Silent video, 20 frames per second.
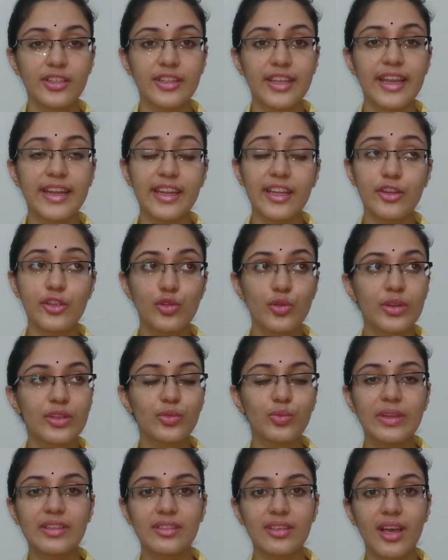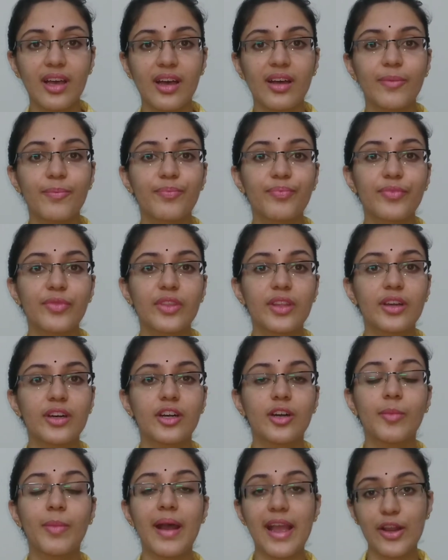Getting a US visa
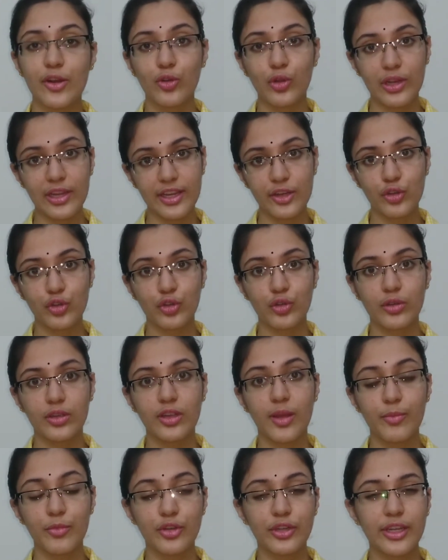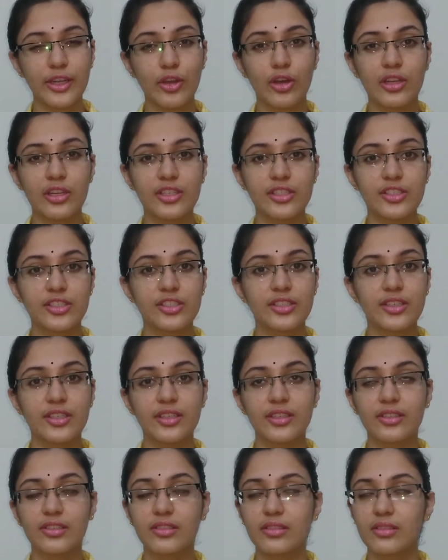by enrolling into community college
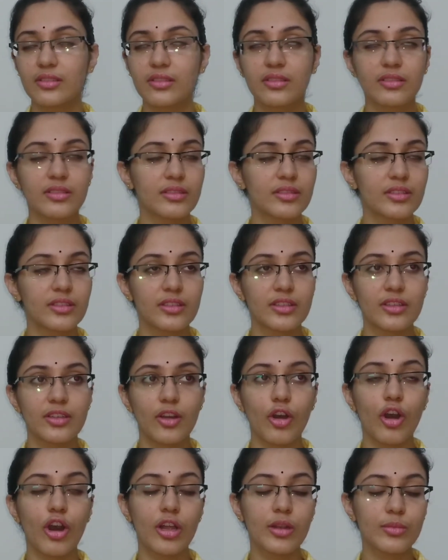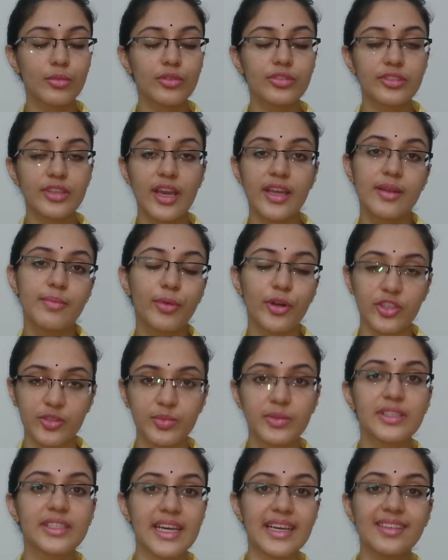is almost an
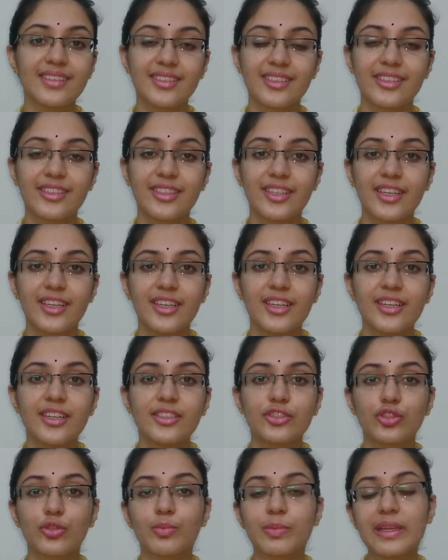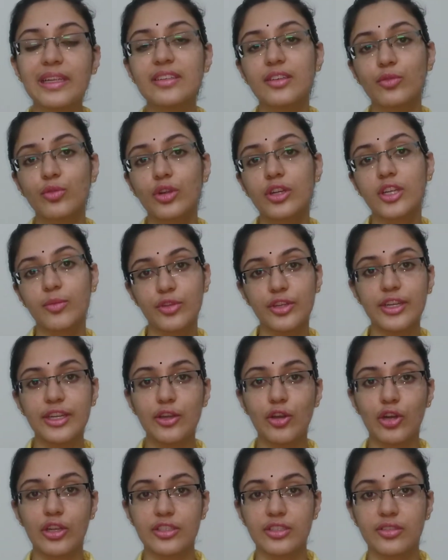impossible task. So please avoid community
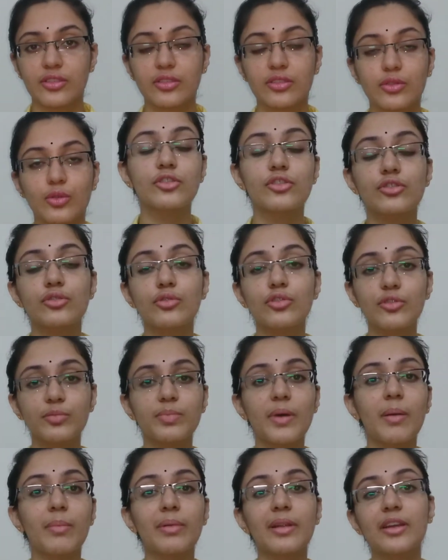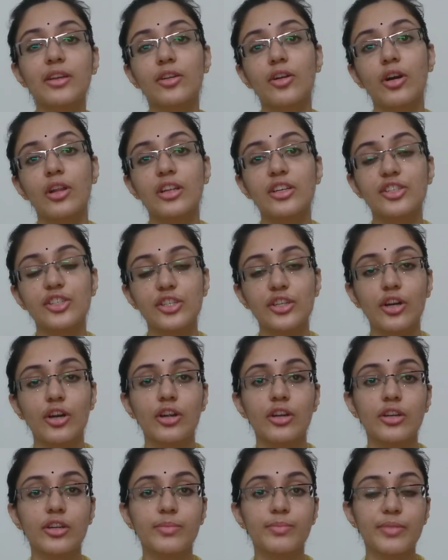colleges. So choose public college
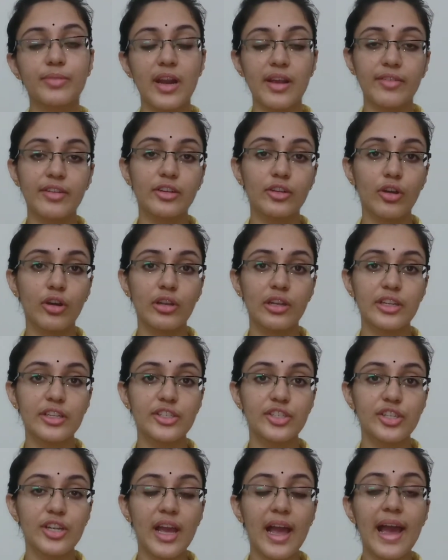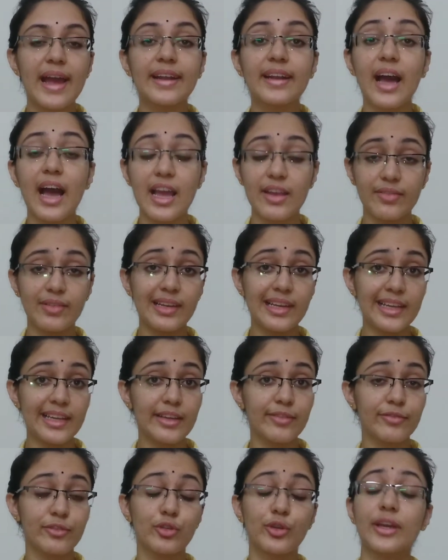or private college and Ivy
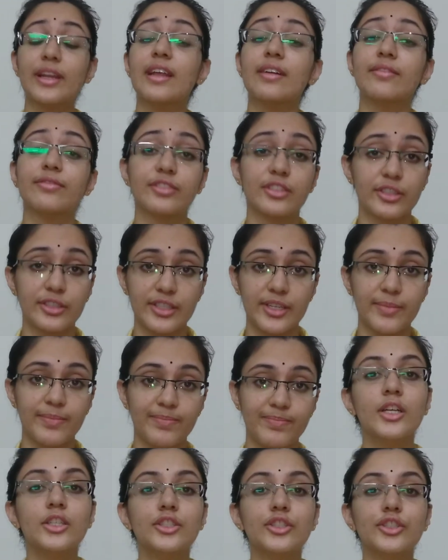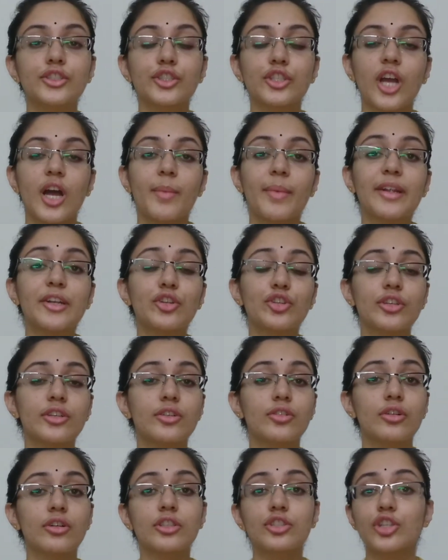League if you can afford them. So coming to the
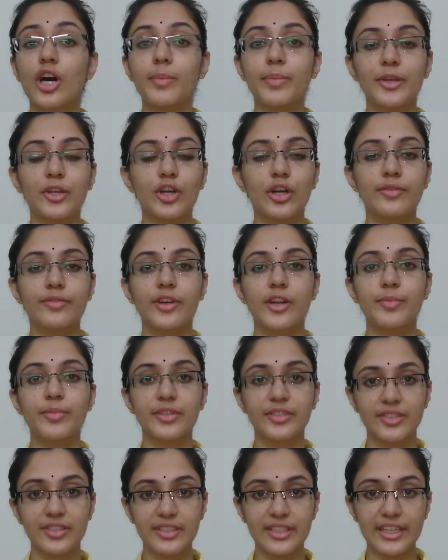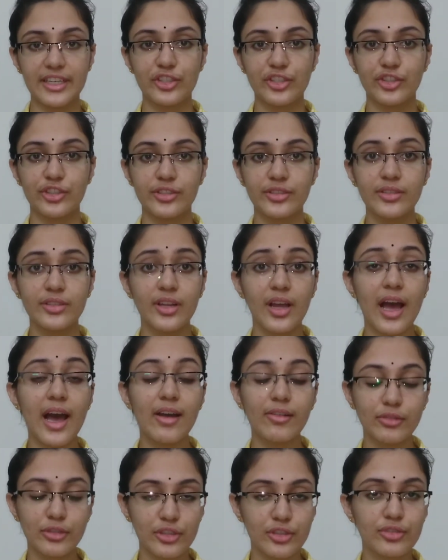core topic of our presentation,
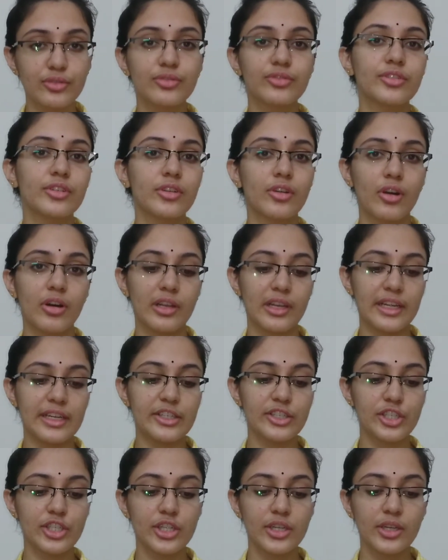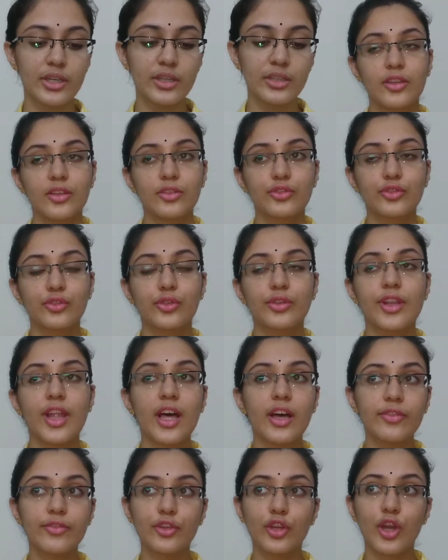how to choose your college. So
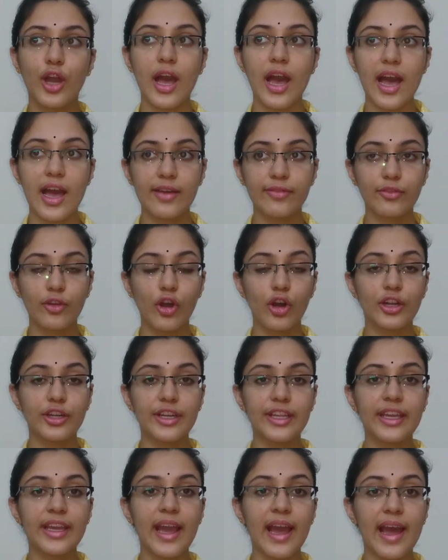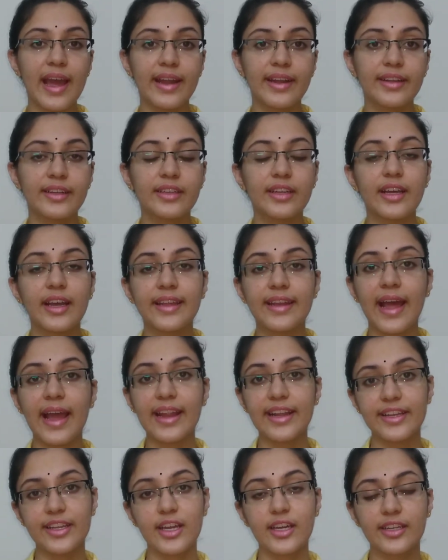now you have already had an
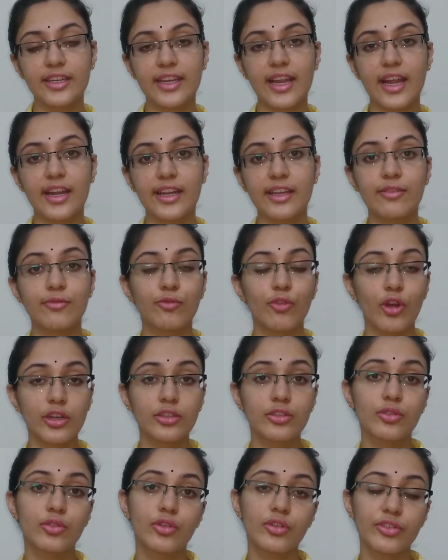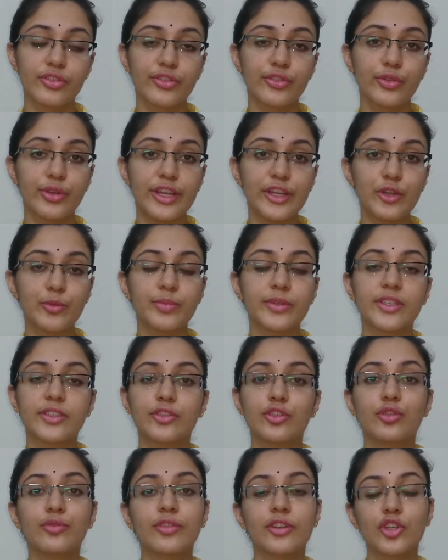idea regarding what course you need to
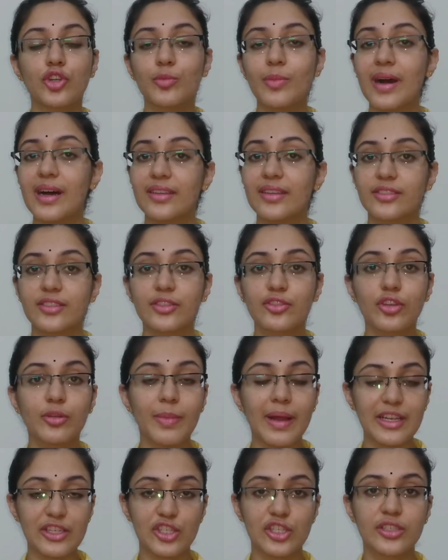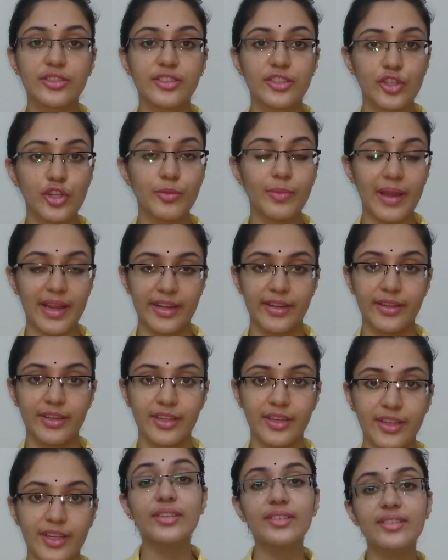pursue for your master's or bachelor's in your mind.
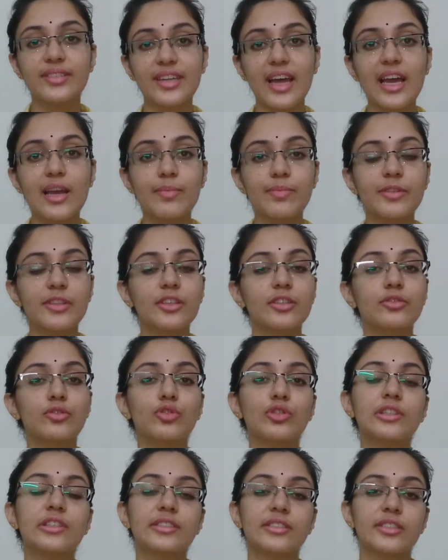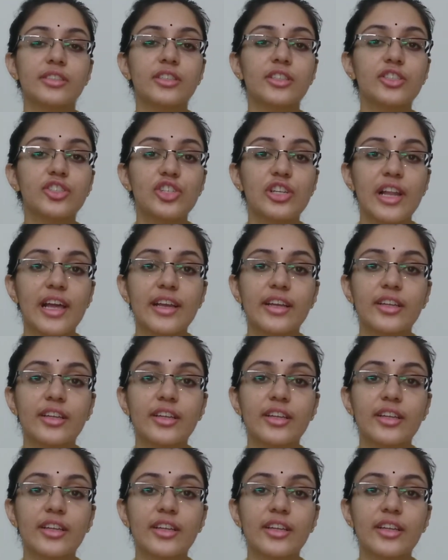Just type in the Google search